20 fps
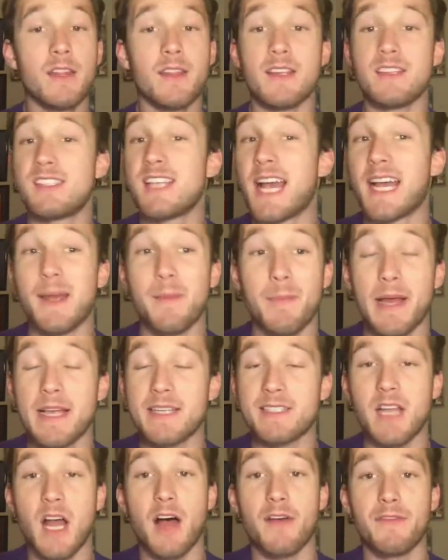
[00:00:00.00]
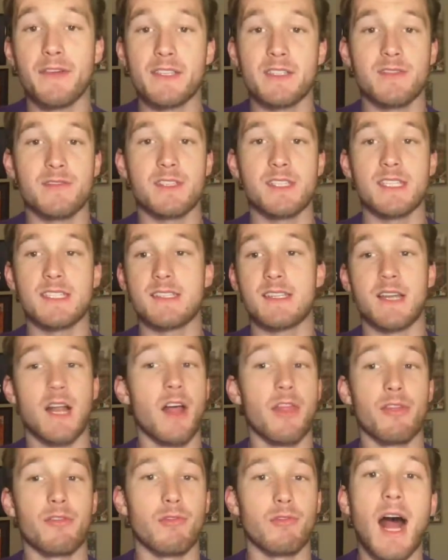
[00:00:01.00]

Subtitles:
the second best offensive season on the